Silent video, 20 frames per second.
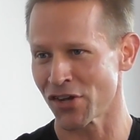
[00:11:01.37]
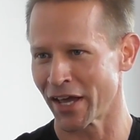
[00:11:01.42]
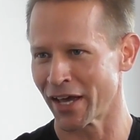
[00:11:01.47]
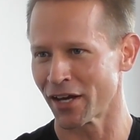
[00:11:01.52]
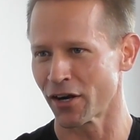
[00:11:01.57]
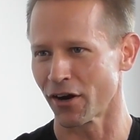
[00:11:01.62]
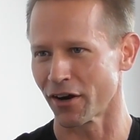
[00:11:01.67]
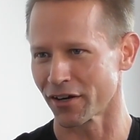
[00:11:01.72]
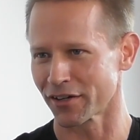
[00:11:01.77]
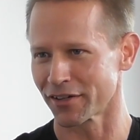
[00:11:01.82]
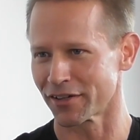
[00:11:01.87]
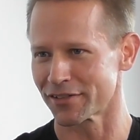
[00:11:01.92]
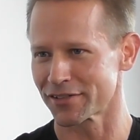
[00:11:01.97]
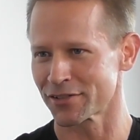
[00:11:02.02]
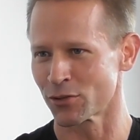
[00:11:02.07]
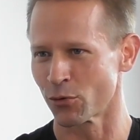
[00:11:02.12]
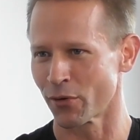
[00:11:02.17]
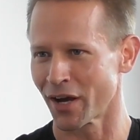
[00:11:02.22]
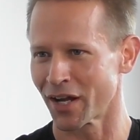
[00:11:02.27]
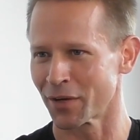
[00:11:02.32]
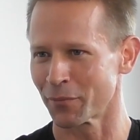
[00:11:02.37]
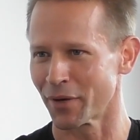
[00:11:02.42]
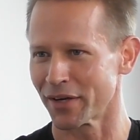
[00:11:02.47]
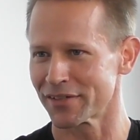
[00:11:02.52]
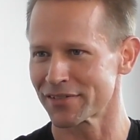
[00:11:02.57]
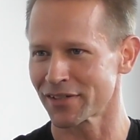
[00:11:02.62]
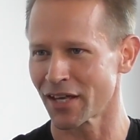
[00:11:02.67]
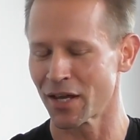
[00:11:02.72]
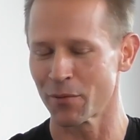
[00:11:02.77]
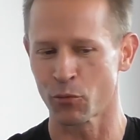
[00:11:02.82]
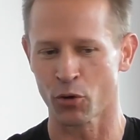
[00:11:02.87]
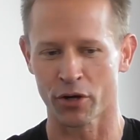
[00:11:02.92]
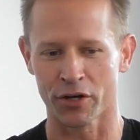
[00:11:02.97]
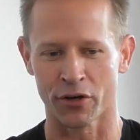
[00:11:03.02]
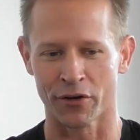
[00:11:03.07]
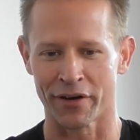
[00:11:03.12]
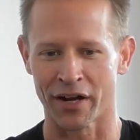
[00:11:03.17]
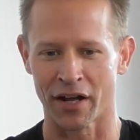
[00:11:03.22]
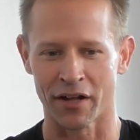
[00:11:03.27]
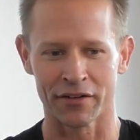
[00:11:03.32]
anarchist and riding my skateboard
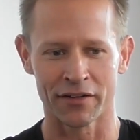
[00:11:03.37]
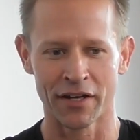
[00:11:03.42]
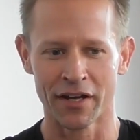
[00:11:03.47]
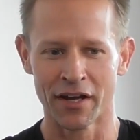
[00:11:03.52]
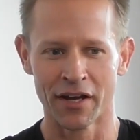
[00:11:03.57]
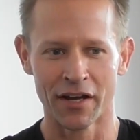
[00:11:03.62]
around,